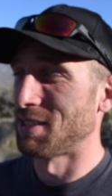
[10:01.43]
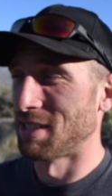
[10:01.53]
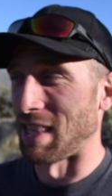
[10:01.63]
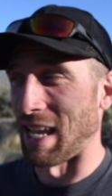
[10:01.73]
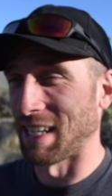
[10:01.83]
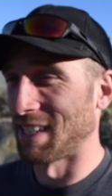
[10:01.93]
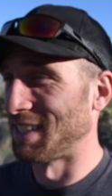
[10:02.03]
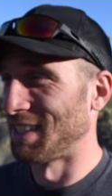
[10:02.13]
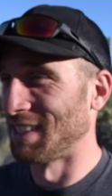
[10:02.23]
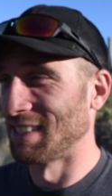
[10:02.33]
like
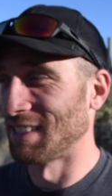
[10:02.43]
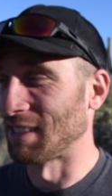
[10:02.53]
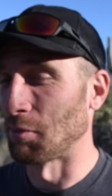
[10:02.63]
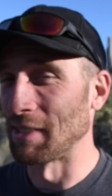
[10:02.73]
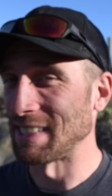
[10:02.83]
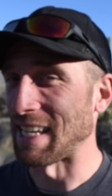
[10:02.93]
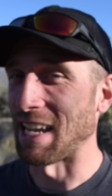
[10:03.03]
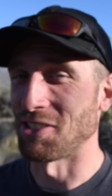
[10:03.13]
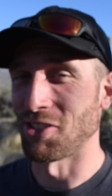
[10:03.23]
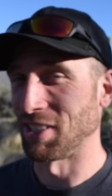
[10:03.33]

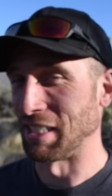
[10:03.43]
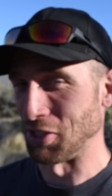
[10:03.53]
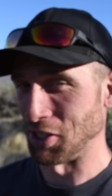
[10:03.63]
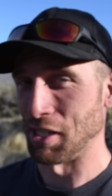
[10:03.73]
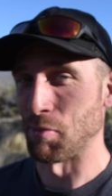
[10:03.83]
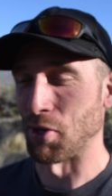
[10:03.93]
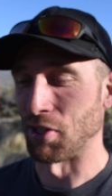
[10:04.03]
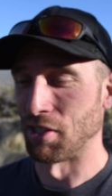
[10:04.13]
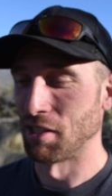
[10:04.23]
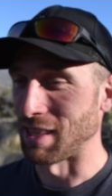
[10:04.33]
substantially
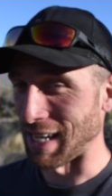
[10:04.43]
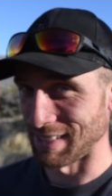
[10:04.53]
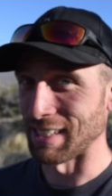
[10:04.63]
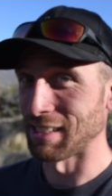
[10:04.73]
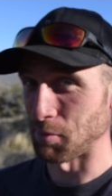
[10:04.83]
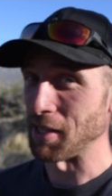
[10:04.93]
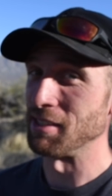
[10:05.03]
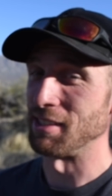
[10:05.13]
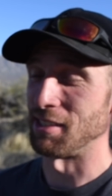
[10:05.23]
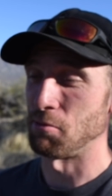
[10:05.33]
cheaper, less
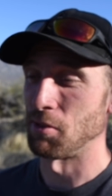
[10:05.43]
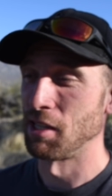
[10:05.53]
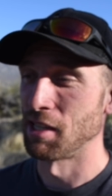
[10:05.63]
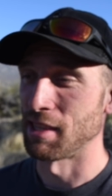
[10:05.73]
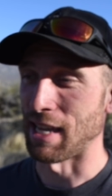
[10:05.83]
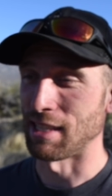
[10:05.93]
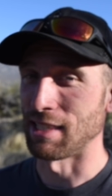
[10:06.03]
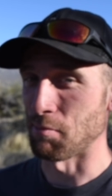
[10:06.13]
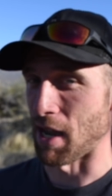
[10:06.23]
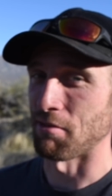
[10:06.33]
expensive than
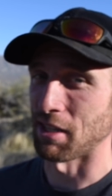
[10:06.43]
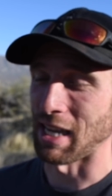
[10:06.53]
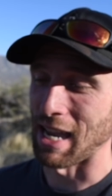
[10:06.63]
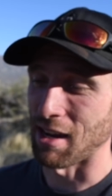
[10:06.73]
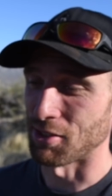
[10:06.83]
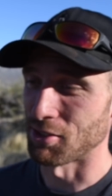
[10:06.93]
the Mavic Air.